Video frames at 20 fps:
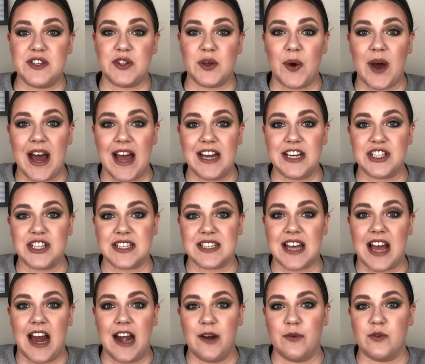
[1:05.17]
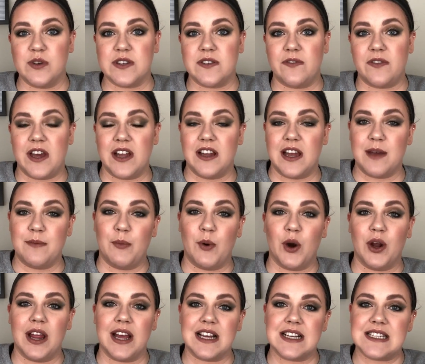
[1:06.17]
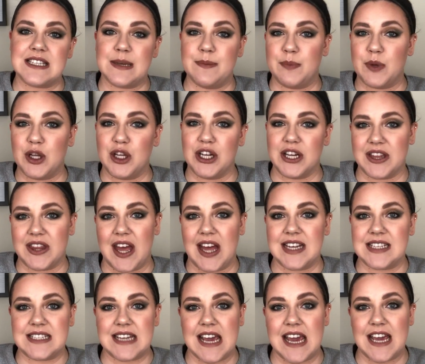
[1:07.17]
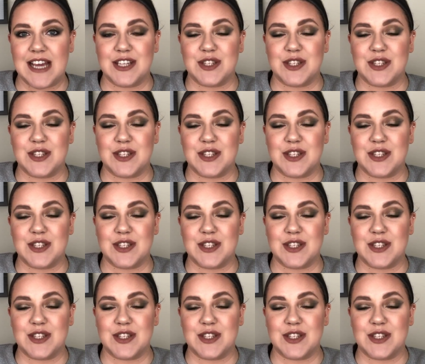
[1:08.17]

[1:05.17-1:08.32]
So I just kind of was feeling more like a simple look that day.